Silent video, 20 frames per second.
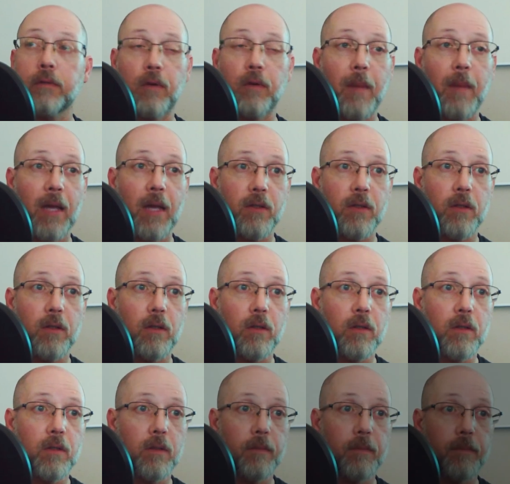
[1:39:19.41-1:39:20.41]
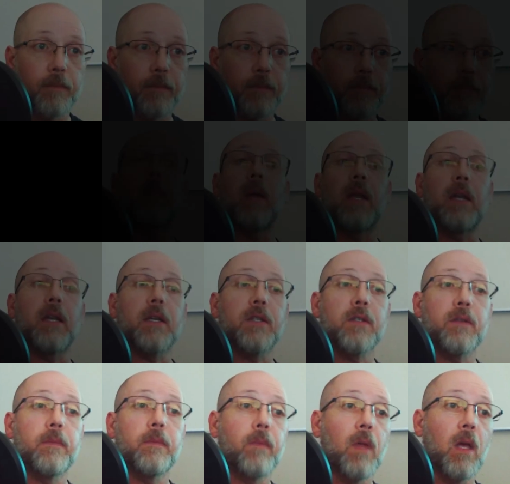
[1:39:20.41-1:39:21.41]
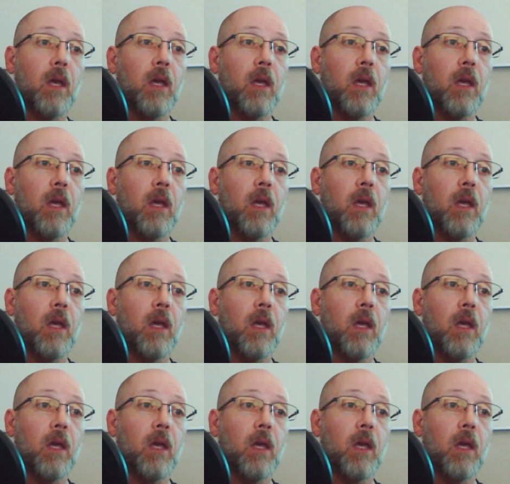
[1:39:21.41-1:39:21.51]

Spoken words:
for masters. Appendix.